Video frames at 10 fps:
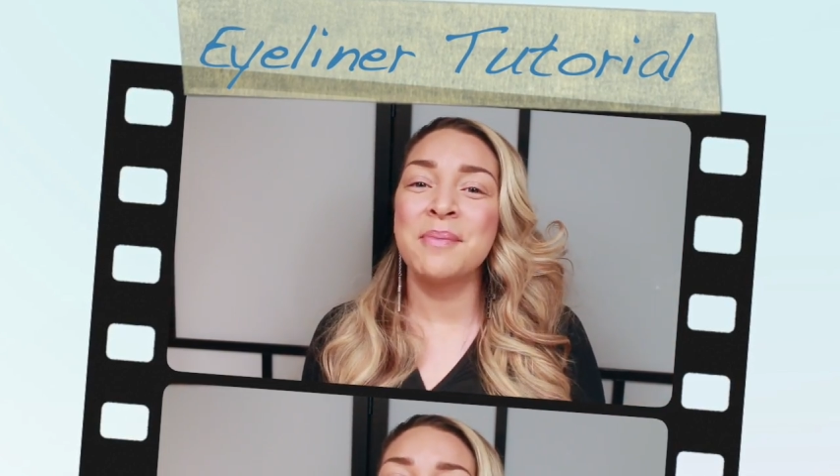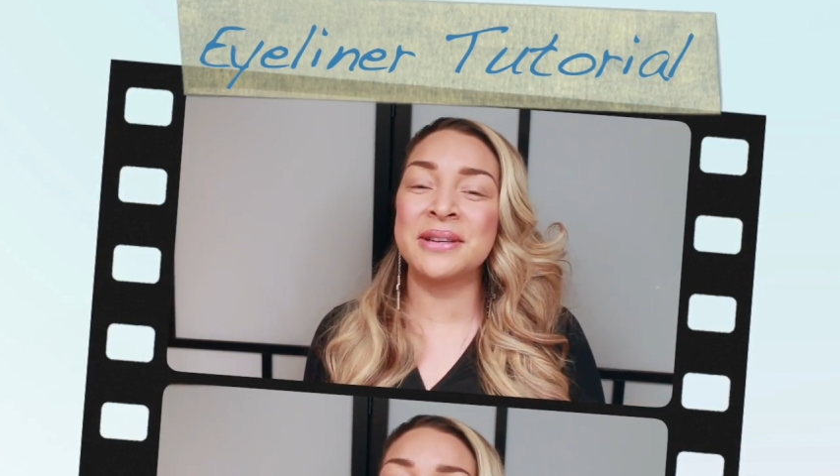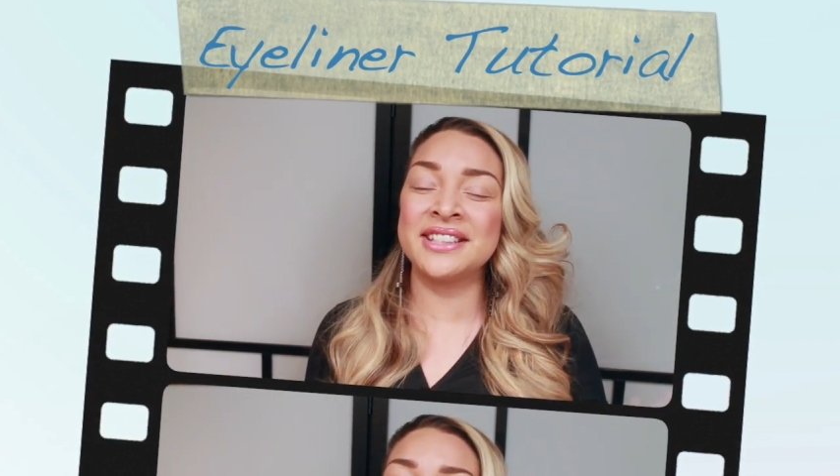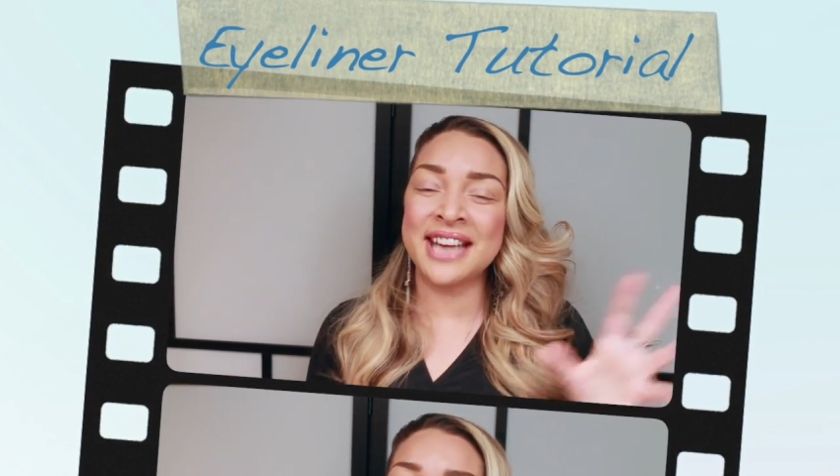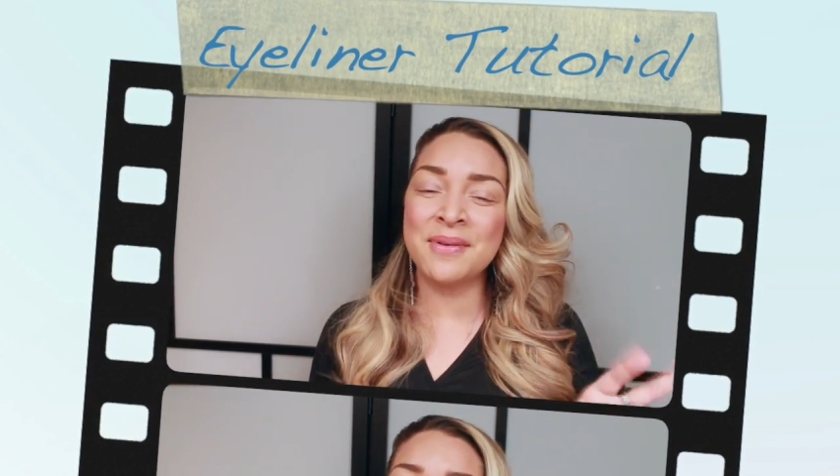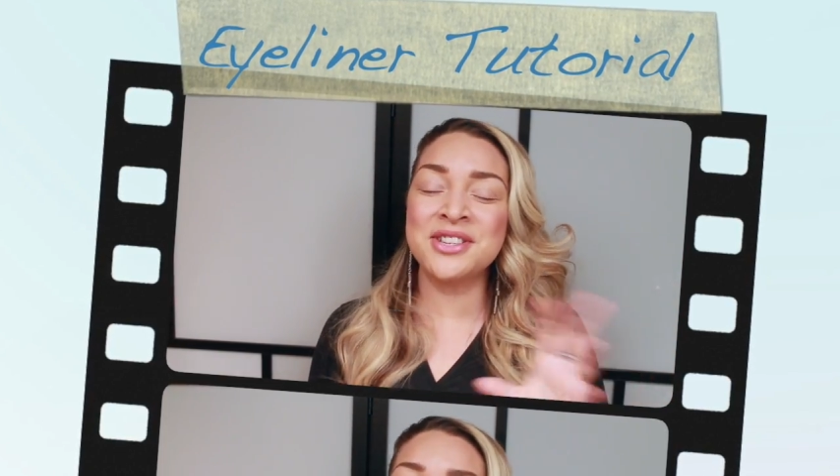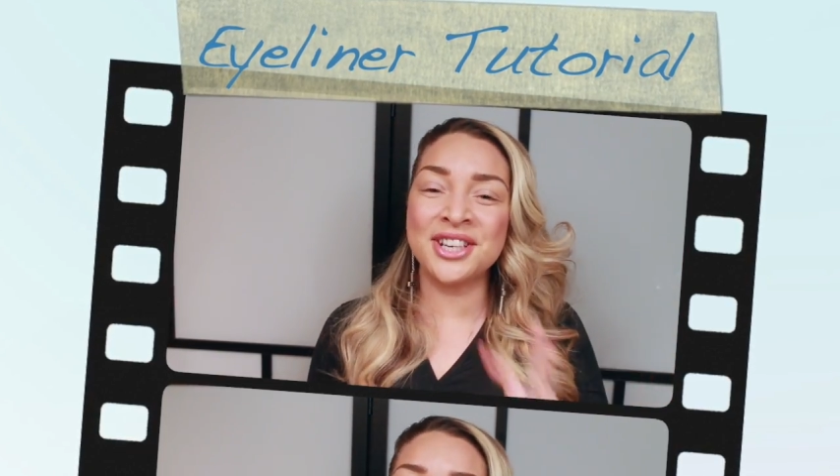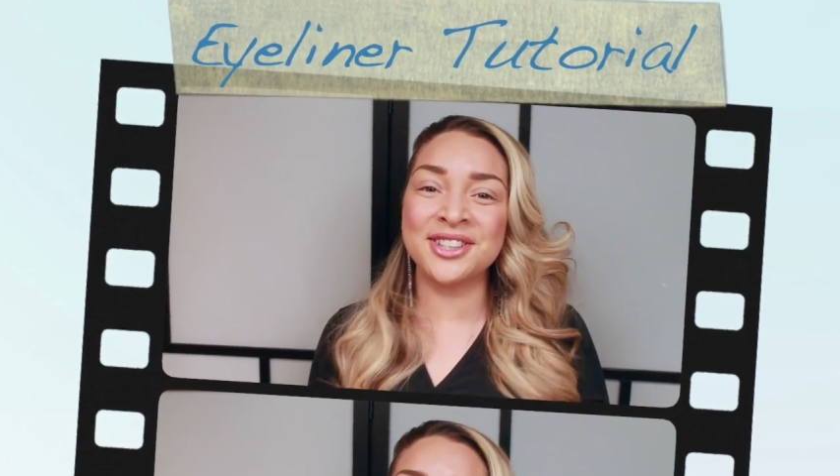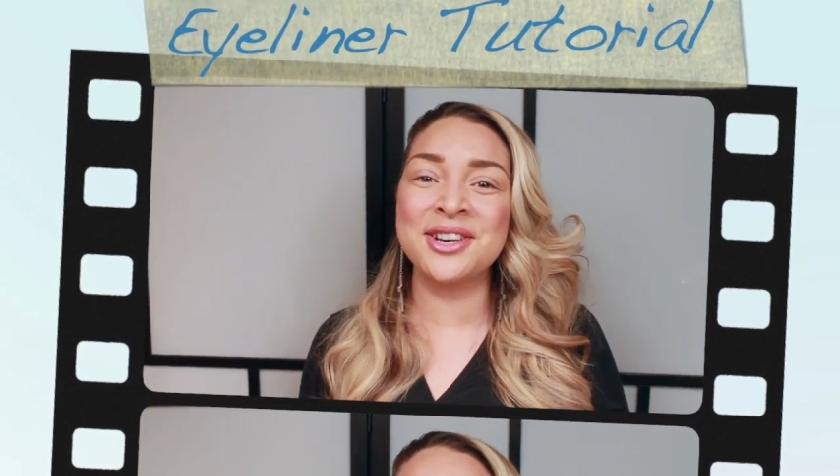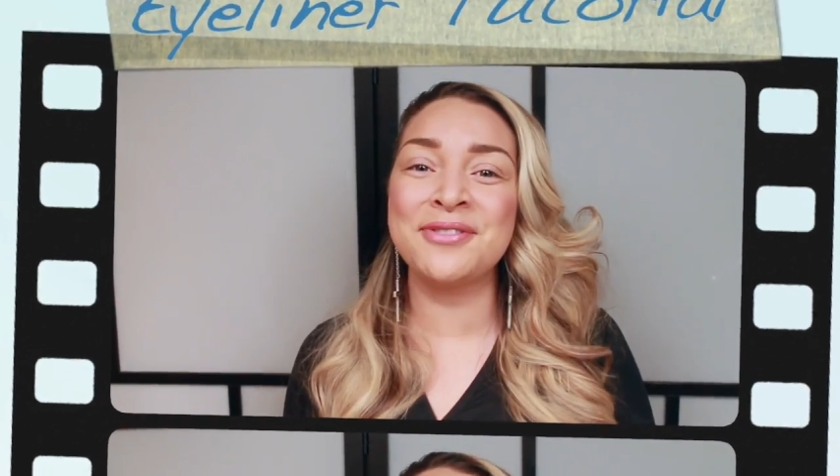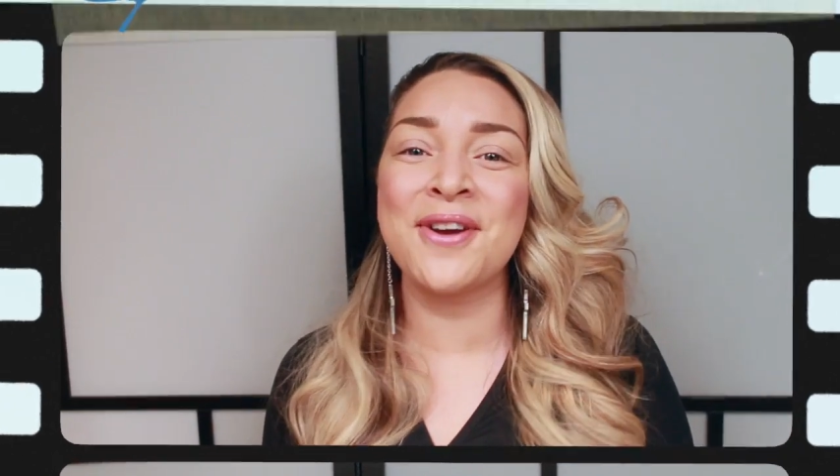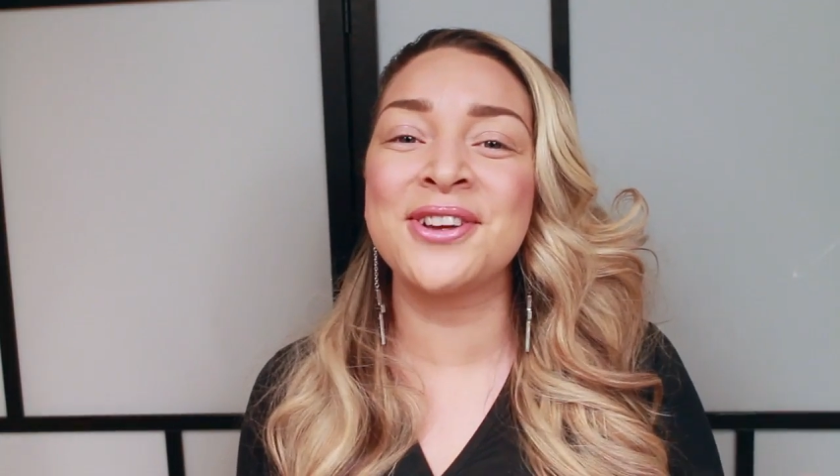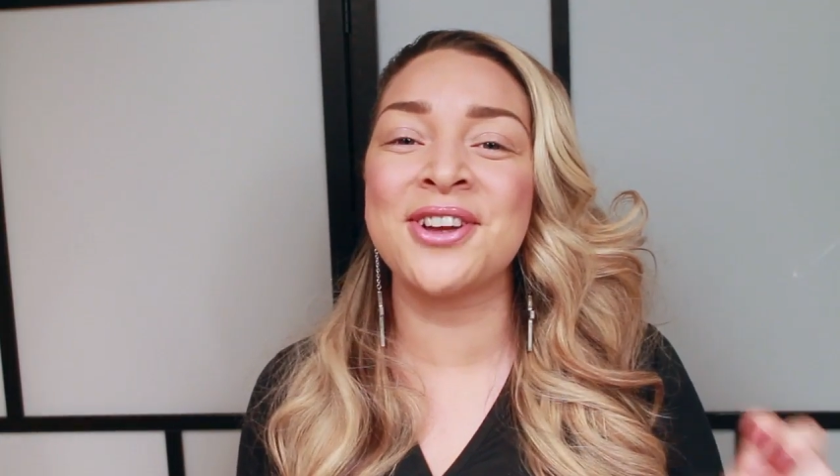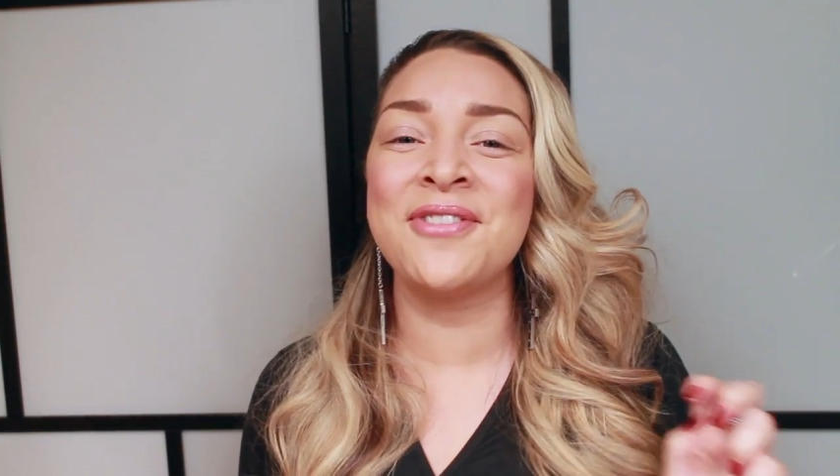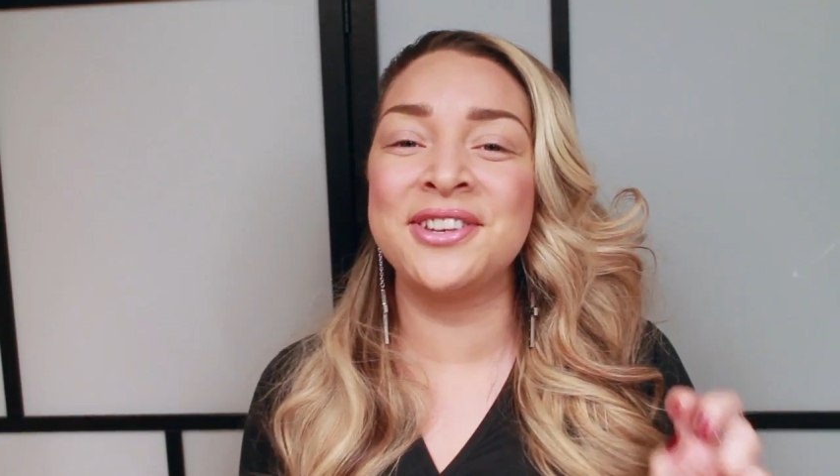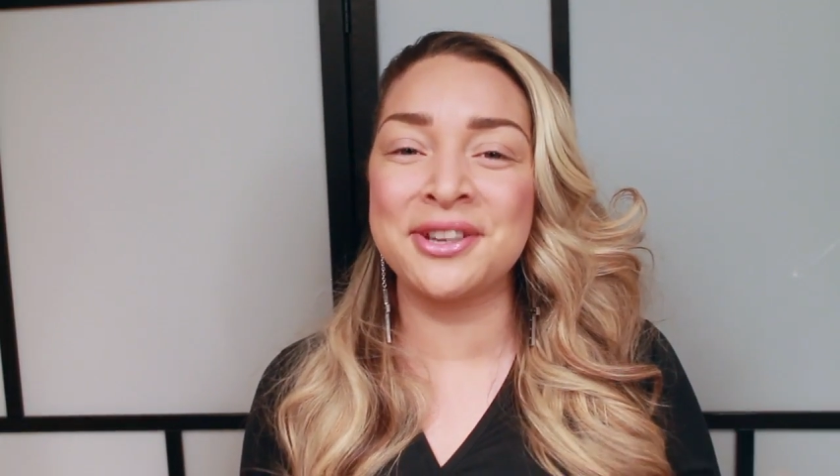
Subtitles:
But today we're just going to focus on the